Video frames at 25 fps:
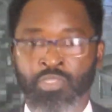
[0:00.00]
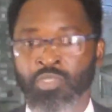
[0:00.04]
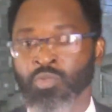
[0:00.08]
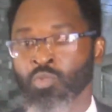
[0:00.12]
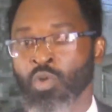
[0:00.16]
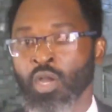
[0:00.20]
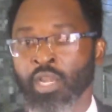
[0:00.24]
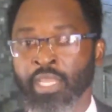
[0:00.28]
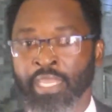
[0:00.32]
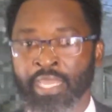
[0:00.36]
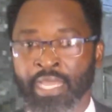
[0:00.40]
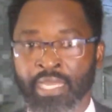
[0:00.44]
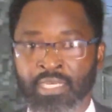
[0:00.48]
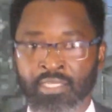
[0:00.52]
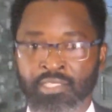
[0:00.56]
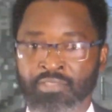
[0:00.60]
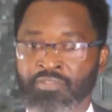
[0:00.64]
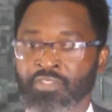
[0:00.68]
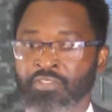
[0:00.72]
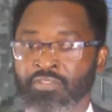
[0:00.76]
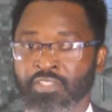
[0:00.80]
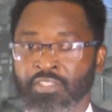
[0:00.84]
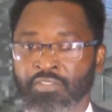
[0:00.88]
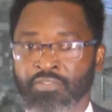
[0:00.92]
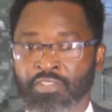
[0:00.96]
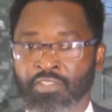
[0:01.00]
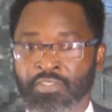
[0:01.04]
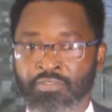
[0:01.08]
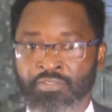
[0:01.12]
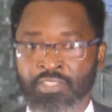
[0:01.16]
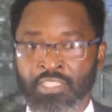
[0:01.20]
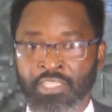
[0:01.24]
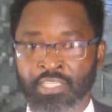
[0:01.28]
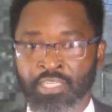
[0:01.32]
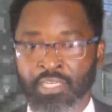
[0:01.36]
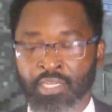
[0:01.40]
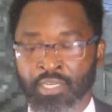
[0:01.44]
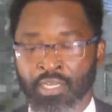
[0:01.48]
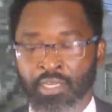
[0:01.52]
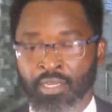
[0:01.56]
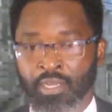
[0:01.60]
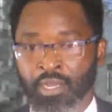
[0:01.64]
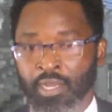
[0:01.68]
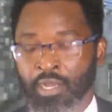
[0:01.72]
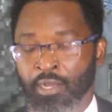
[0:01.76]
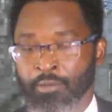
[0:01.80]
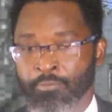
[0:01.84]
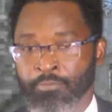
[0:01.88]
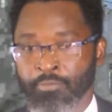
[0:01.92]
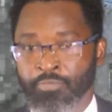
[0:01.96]
You want to get a 50-50
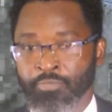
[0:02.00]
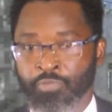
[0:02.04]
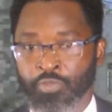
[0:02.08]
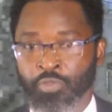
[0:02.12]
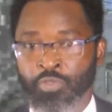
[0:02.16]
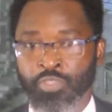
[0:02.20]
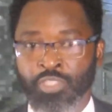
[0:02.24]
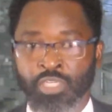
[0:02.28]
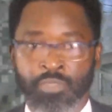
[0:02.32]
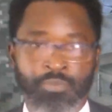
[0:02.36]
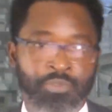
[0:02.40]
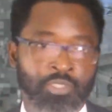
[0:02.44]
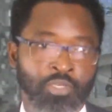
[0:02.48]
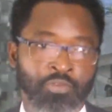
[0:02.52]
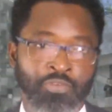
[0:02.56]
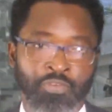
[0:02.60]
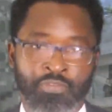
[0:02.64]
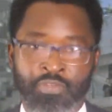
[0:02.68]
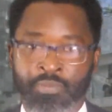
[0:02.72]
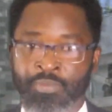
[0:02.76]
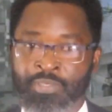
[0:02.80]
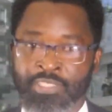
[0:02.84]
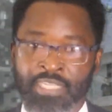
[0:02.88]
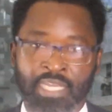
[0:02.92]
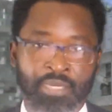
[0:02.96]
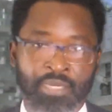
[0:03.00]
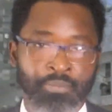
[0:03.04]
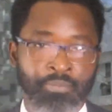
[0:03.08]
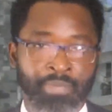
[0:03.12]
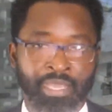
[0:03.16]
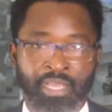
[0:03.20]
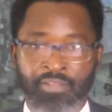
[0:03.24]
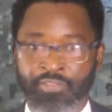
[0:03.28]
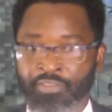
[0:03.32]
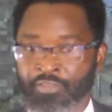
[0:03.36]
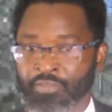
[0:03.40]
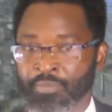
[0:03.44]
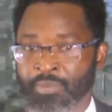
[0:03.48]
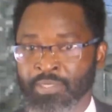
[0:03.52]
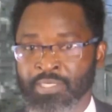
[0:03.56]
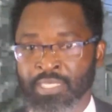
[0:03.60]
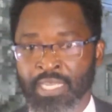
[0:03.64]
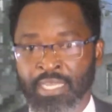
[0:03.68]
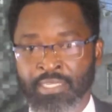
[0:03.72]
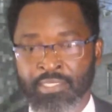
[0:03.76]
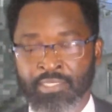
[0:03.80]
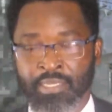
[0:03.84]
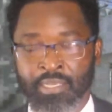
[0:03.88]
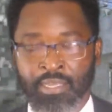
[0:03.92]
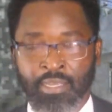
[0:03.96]
viewership, so 50% male,
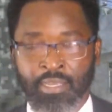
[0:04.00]
50%